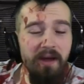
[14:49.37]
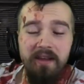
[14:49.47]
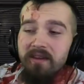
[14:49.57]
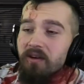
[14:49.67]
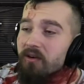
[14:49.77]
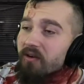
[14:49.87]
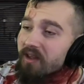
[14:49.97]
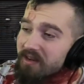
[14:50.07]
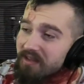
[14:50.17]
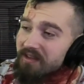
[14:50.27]
I
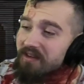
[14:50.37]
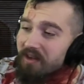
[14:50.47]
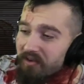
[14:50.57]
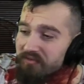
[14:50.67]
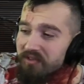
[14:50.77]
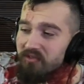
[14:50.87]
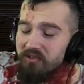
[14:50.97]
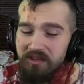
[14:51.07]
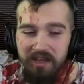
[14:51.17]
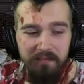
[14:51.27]
already gonna have to
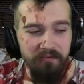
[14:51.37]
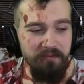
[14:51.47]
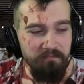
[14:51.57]
look up...